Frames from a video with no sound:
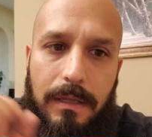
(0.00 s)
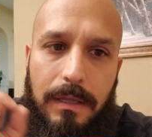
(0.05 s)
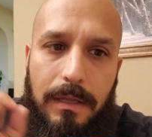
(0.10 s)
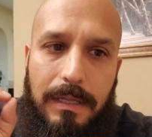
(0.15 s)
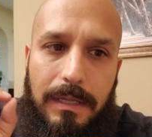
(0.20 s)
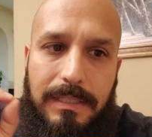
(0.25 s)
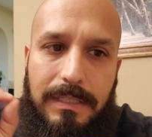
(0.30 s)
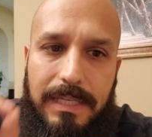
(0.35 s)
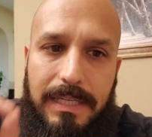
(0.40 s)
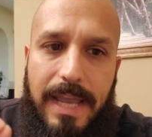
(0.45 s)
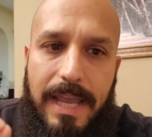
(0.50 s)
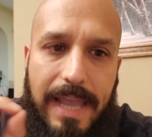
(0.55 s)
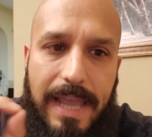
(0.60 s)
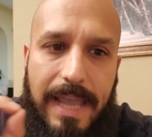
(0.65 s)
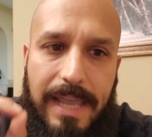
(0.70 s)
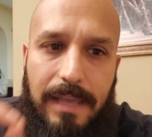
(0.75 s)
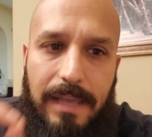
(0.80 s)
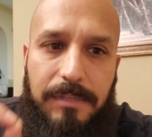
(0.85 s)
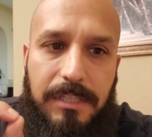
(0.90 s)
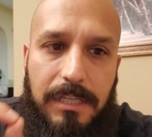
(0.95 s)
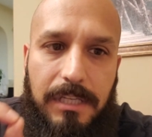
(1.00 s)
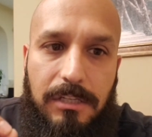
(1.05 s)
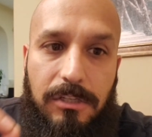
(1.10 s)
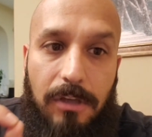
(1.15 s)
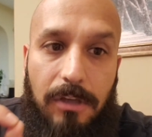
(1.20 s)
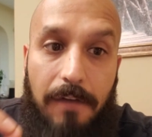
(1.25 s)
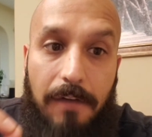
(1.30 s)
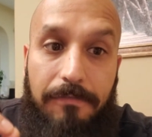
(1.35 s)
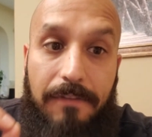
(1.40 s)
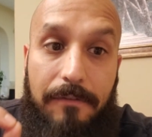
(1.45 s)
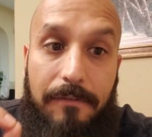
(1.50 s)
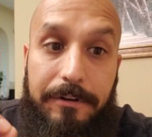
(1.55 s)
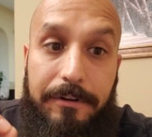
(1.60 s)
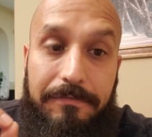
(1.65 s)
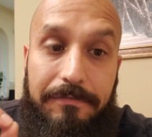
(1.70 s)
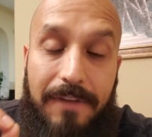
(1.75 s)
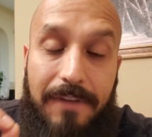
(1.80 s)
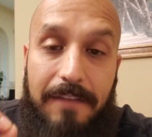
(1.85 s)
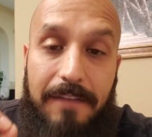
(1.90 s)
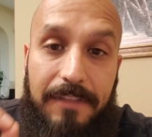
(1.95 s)
Today, AMC saw
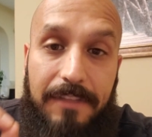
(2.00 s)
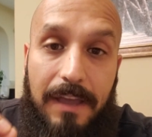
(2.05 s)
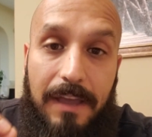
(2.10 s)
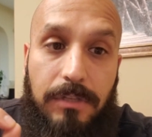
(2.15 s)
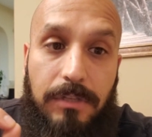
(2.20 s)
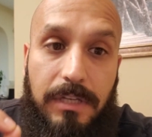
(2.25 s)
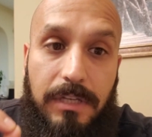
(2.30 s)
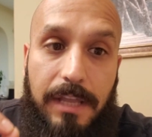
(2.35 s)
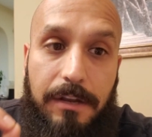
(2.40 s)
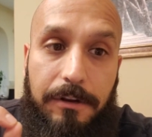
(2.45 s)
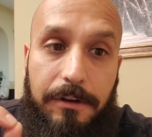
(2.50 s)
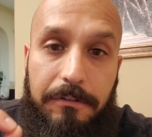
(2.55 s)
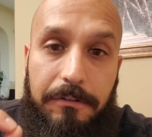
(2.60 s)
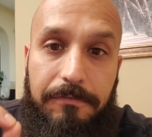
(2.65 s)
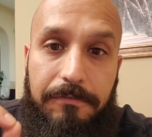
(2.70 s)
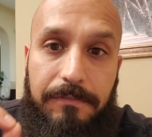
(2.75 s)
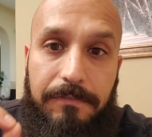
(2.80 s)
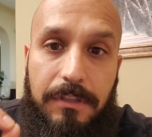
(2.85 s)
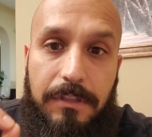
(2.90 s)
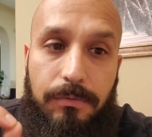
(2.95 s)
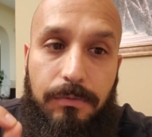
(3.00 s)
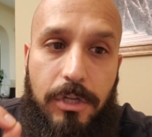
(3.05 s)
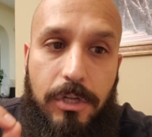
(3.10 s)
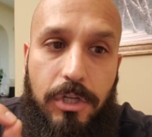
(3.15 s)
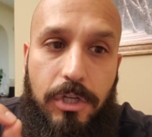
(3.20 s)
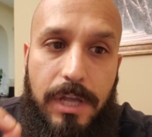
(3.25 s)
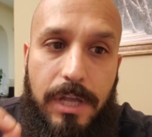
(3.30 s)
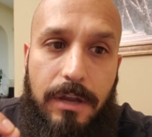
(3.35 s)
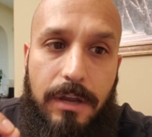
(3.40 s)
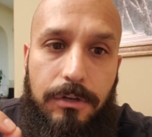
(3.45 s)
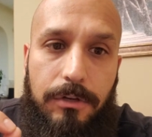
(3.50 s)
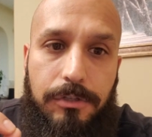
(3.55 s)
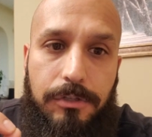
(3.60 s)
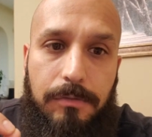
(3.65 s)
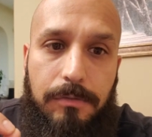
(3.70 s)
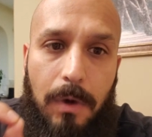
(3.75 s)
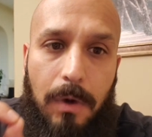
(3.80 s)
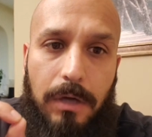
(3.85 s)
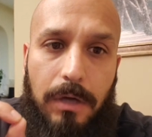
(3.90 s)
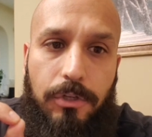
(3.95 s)
505,853 shares
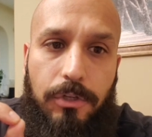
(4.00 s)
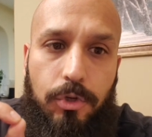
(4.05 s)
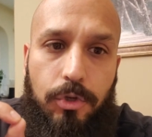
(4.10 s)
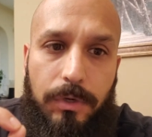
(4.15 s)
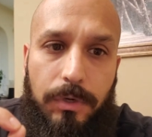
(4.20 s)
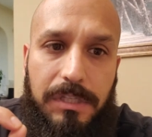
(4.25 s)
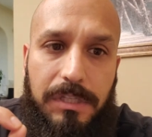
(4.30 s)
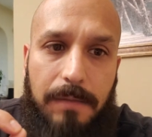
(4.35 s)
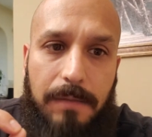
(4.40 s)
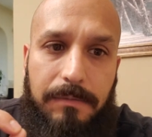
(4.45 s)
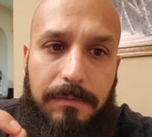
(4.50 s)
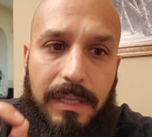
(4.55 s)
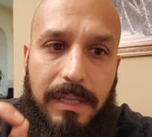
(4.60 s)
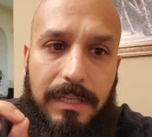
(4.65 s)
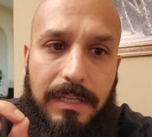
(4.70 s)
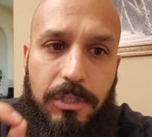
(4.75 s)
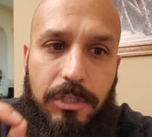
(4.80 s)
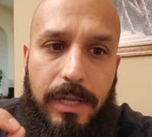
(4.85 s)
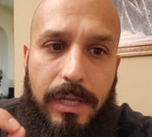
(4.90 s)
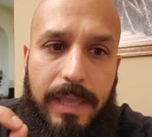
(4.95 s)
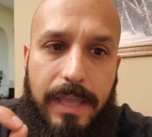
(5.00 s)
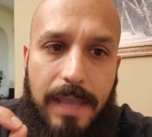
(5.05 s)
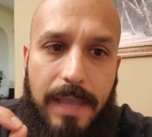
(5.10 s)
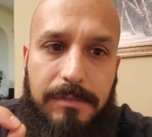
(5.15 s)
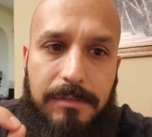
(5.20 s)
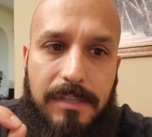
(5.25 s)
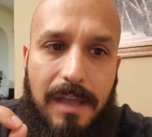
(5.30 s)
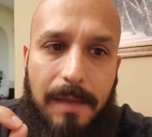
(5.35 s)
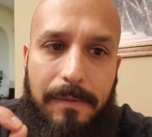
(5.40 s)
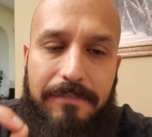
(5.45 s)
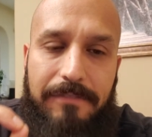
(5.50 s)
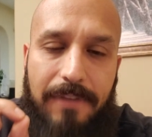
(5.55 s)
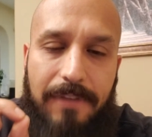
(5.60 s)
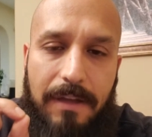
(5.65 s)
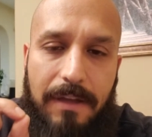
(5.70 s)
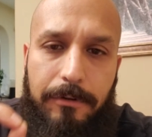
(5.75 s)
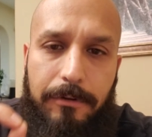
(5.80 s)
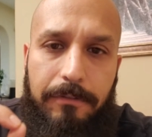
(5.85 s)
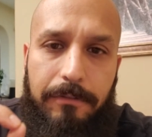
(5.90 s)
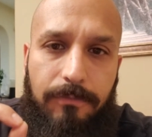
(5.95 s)
marked short exempt, and GameStop had
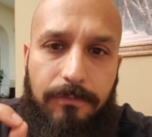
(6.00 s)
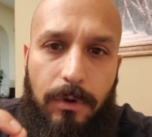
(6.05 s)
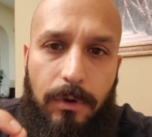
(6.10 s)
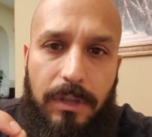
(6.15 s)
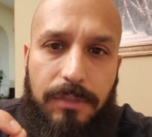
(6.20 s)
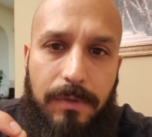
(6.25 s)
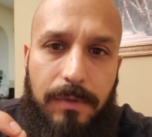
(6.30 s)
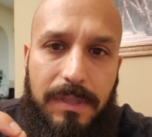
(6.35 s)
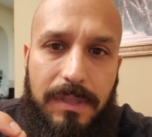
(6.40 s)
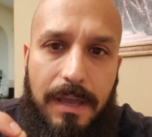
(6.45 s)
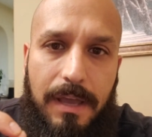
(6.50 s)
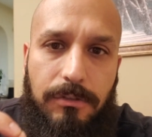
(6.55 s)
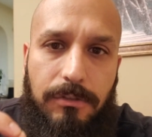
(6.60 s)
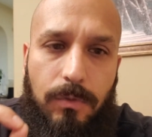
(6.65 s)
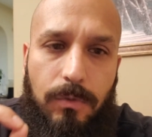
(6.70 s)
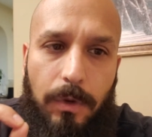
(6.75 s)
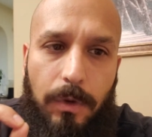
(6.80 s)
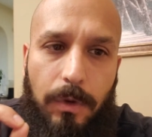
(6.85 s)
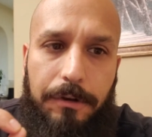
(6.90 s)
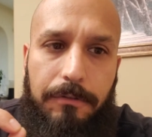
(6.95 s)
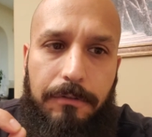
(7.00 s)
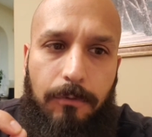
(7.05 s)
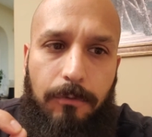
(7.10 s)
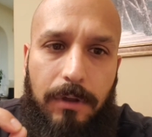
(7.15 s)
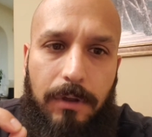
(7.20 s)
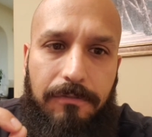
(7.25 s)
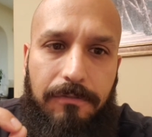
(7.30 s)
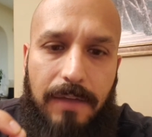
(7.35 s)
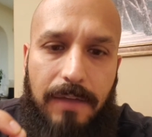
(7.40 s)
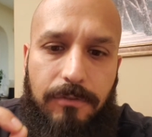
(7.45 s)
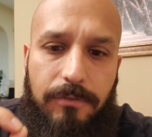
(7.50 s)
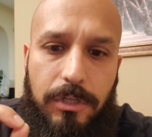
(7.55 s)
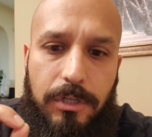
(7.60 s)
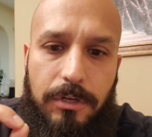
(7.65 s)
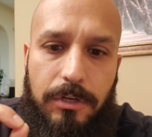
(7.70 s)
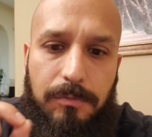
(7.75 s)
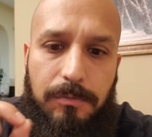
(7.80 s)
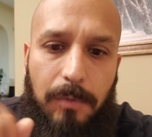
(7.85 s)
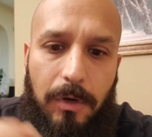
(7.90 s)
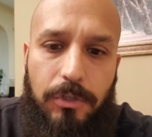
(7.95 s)
543,145
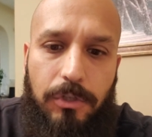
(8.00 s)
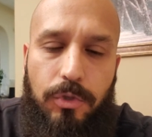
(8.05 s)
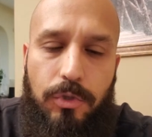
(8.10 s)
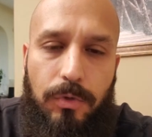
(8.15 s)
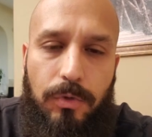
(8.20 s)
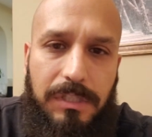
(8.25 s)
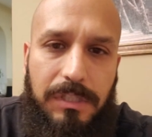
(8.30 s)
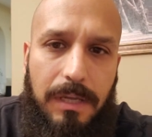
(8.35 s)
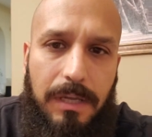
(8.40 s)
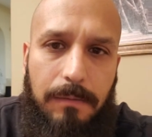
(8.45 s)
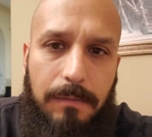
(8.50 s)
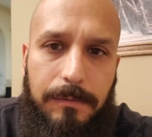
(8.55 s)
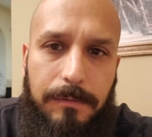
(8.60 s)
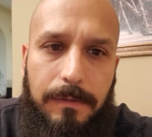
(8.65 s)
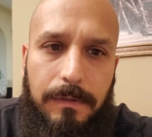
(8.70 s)
shares marked short exempt.